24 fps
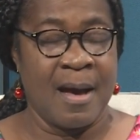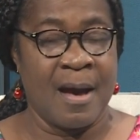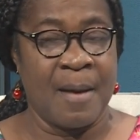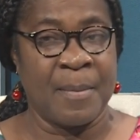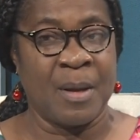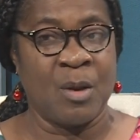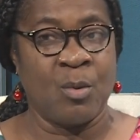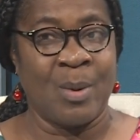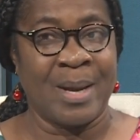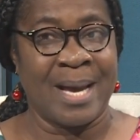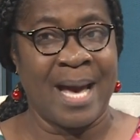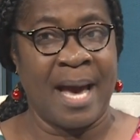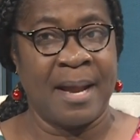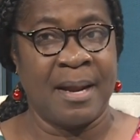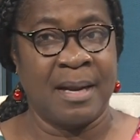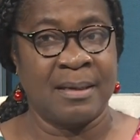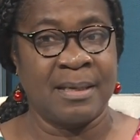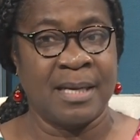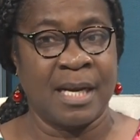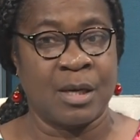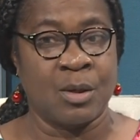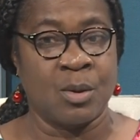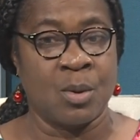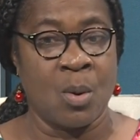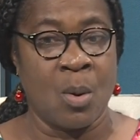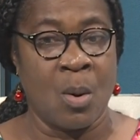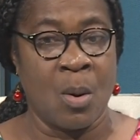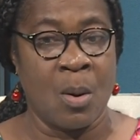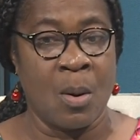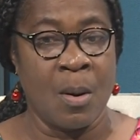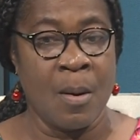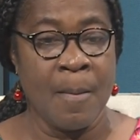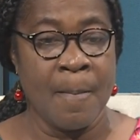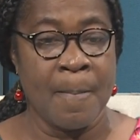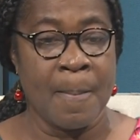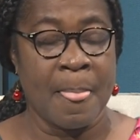I mean, we cannot
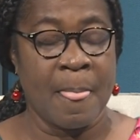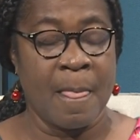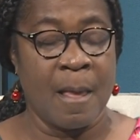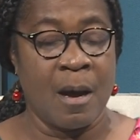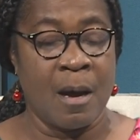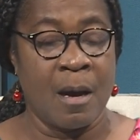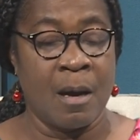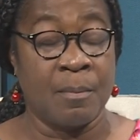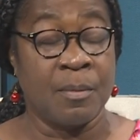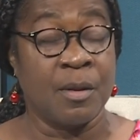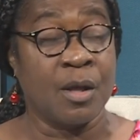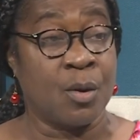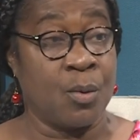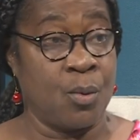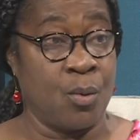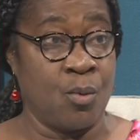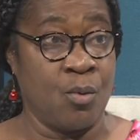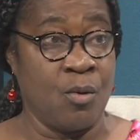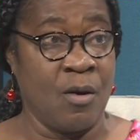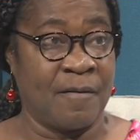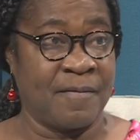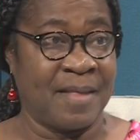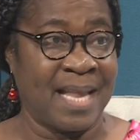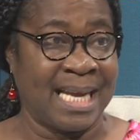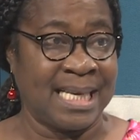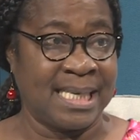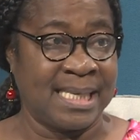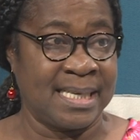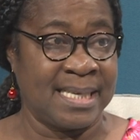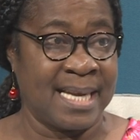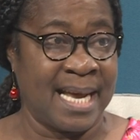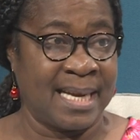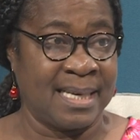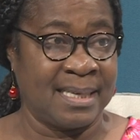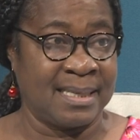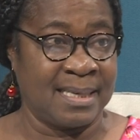ignore um, the coup of
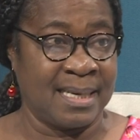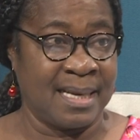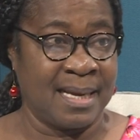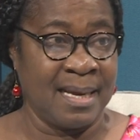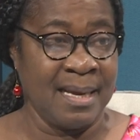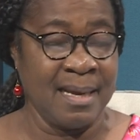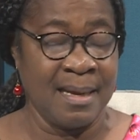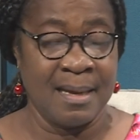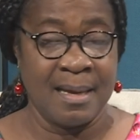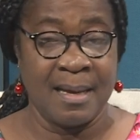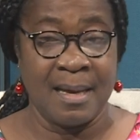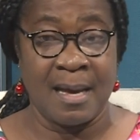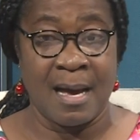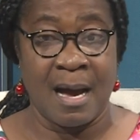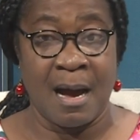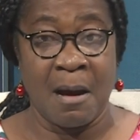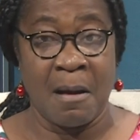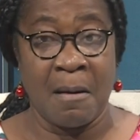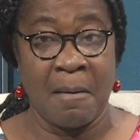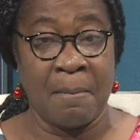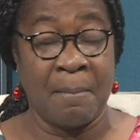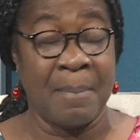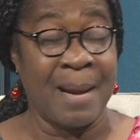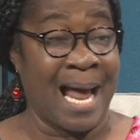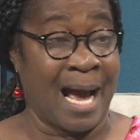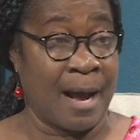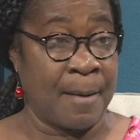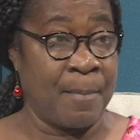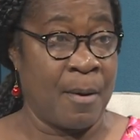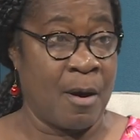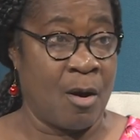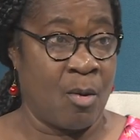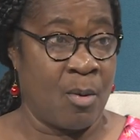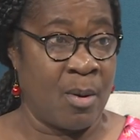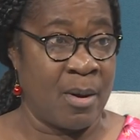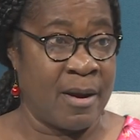1990 um,
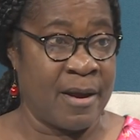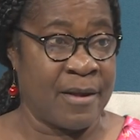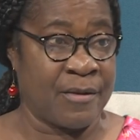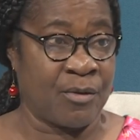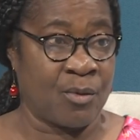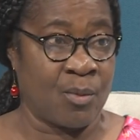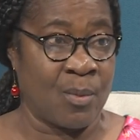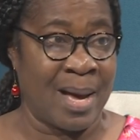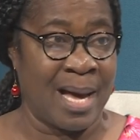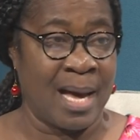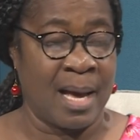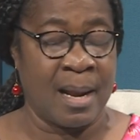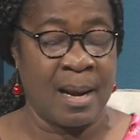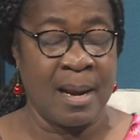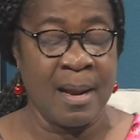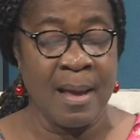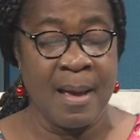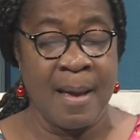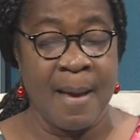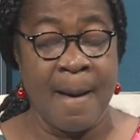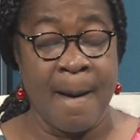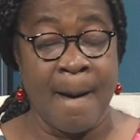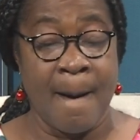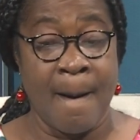black power as well,